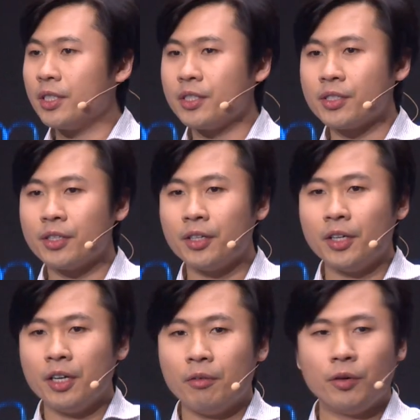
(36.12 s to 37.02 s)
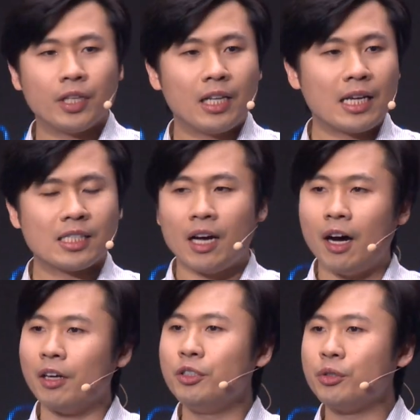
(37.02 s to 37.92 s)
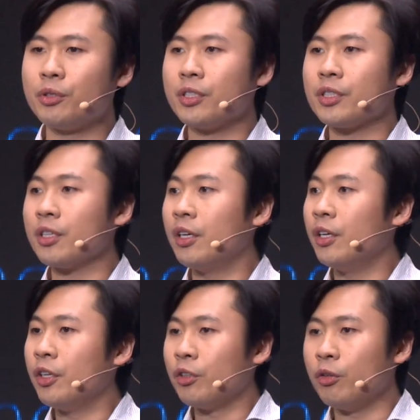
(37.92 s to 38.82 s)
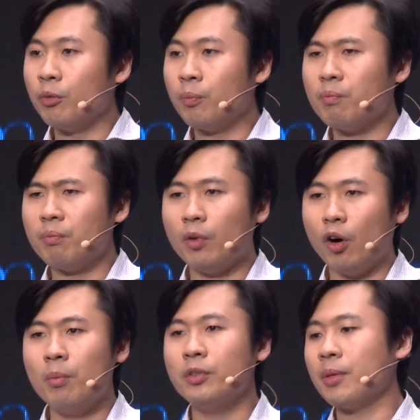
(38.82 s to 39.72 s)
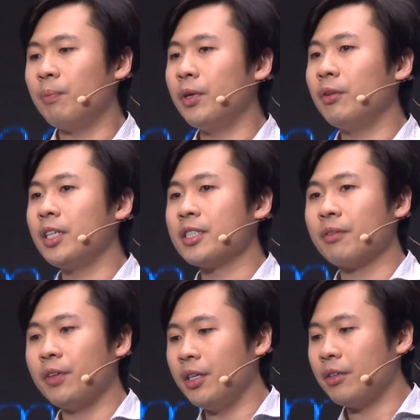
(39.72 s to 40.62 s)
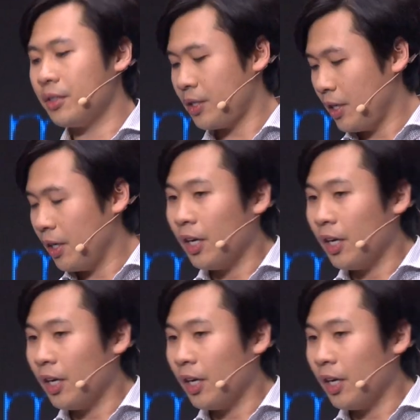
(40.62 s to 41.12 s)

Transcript: is for the last hundreds to almost a millions of years,